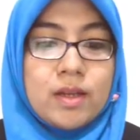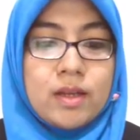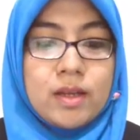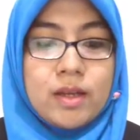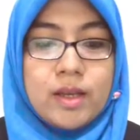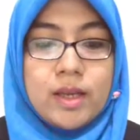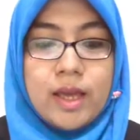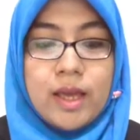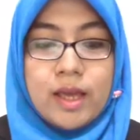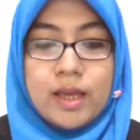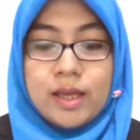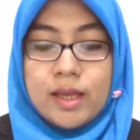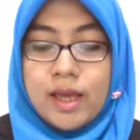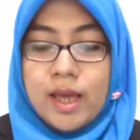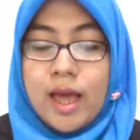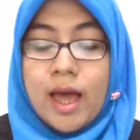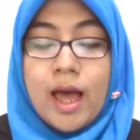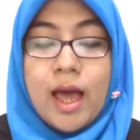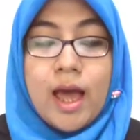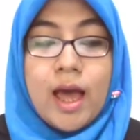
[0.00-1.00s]
Okay.
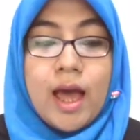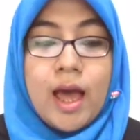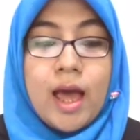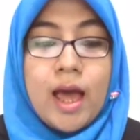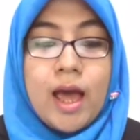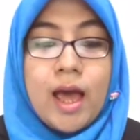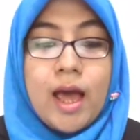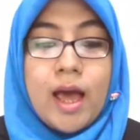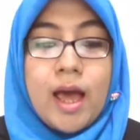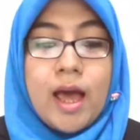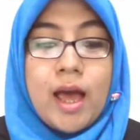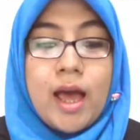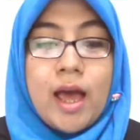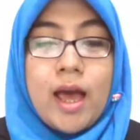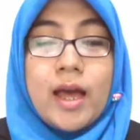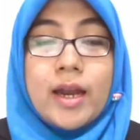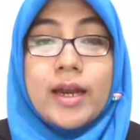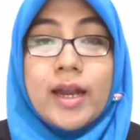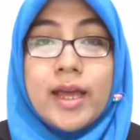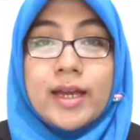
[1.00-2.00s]

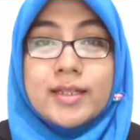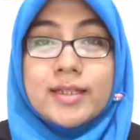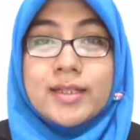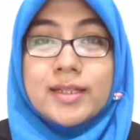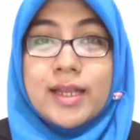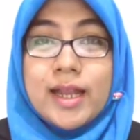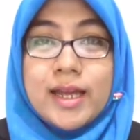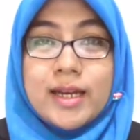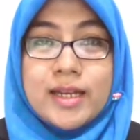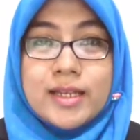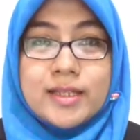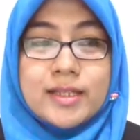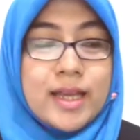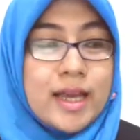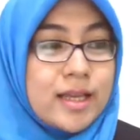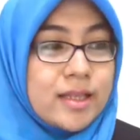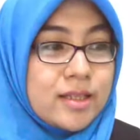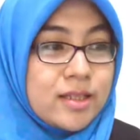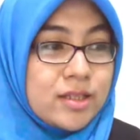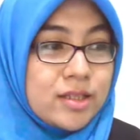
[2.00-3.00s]
Next, ladies
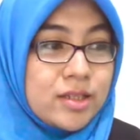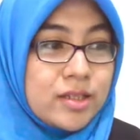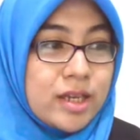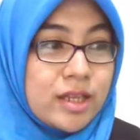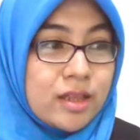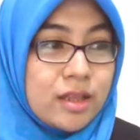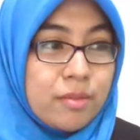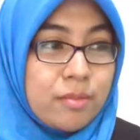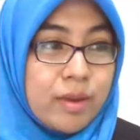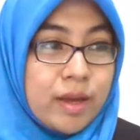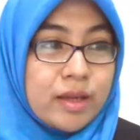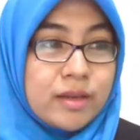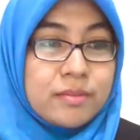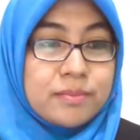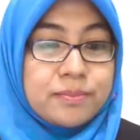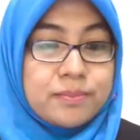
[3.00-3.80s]
and gentlemen,